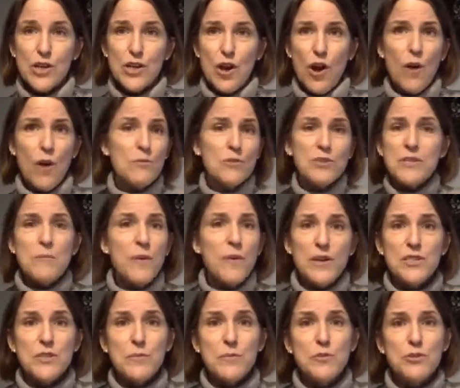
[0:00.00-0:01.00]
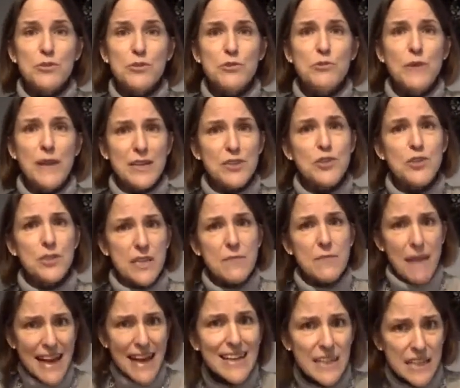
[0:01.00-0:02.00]
almost impossible to actually
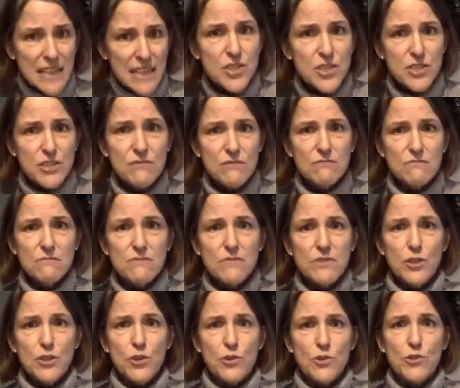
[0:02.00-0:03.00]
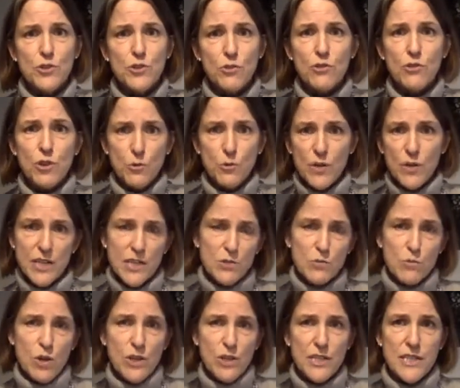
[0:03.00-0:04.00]
manage. You know, you don't know what is
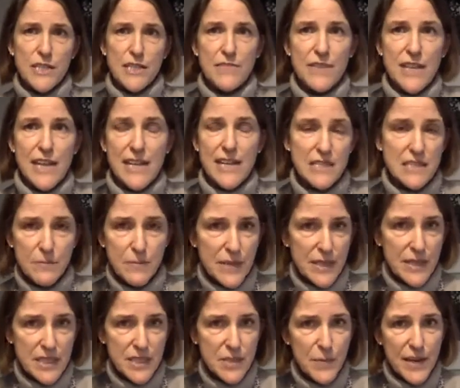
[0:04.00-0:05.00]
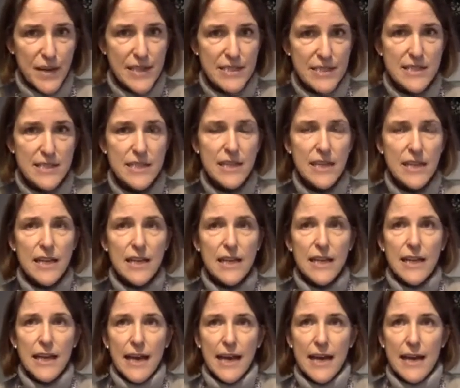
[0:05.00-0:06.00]
wanted if it hasn't been expressed.
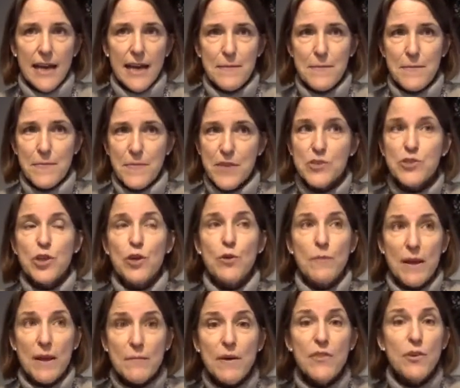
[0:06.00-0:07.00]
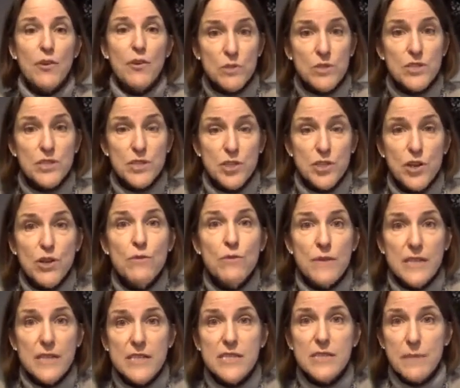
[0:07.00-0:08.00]
So my mother was
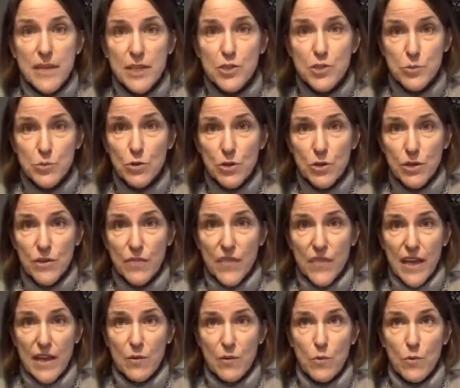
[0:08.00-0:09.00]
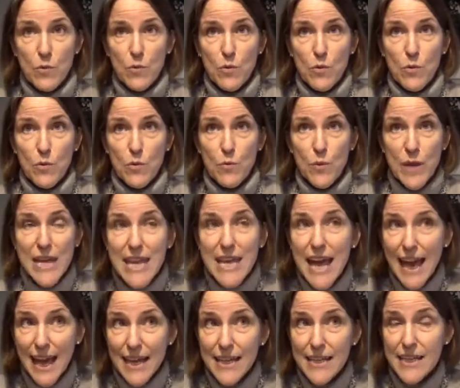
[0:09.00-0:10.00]
determined to make sure that we
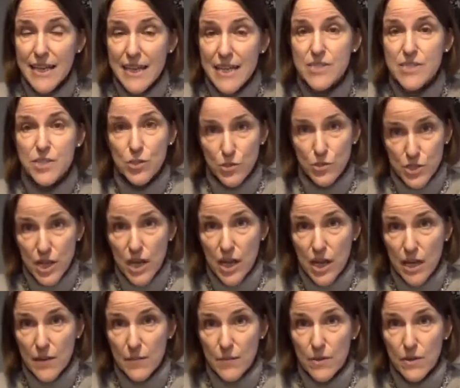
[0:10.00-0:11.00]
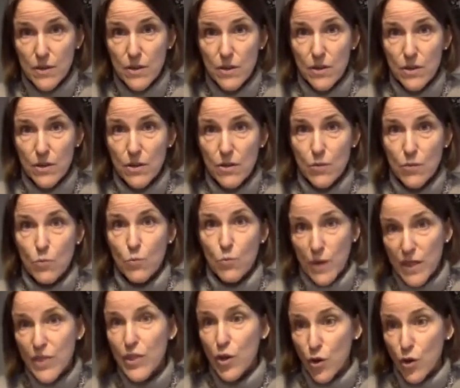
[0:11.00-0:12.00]
had an easier time
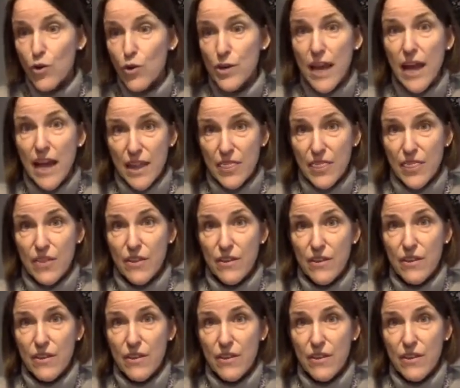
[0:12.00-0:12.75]
with her death.